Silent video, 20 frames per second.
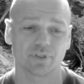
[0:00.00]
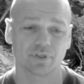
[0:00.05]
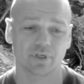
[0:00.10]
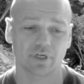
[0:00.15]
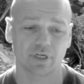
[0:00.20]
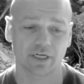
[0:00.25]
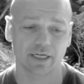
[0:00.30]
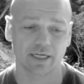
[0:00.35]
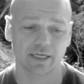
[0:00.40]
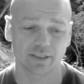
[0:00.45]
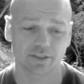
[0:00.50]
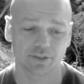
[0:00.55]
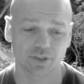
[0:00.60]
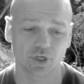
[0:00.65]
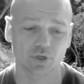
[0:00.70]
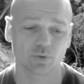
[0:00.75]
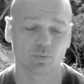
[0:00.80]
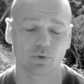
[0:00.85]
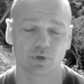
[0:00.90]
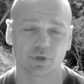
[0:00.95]
I
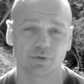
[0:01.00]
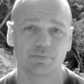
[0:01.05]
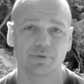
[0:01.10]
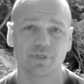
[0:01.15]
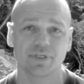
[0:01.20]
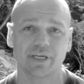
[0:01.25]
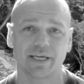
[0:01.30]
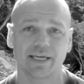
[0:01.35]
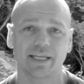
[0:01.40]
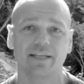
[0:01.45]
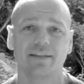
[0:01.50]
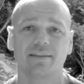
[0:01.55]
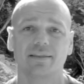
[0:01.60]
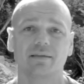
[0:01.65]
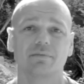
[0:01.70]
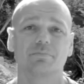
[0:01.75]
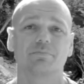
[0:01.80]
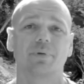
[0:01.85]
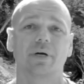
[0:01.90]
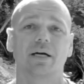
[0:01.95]
don't want to be
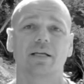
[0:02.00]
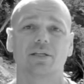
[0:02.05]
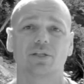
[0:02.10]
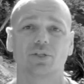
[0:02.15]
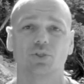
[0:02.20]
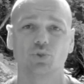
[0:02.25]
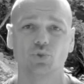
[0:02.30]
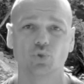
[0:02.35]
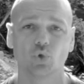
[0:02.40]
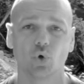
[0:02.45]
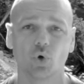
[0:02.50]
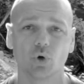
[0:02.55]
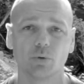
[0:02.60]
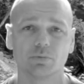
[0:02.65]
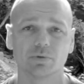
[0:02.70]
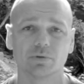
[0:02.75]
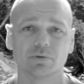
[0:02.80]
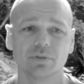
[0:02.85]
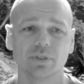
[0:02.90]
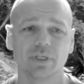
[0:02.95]
anything but
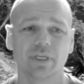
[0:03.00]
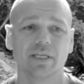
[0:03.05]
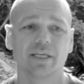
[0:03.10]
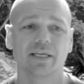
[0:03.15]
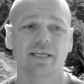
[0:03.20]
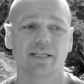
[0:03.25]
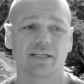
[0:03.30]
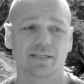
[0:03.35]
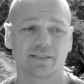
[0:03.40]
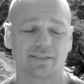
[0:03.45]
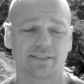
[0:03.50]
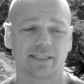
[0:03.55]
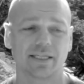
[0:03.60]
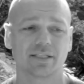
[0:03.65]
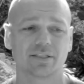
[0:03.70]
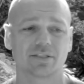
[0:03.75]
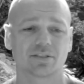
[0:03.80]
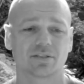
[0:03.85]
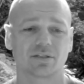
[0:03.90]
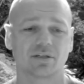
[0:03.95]
normal in the
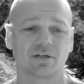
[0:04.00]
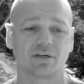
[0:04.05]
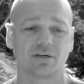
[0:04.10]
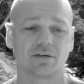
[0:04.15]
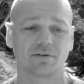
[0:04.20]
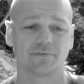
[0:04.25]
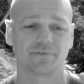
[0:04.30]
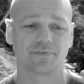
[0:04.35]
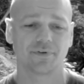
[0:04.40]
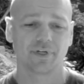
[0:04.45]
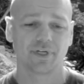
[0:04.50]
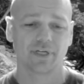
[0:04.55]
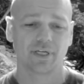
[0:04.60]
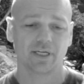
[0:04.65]
sense of,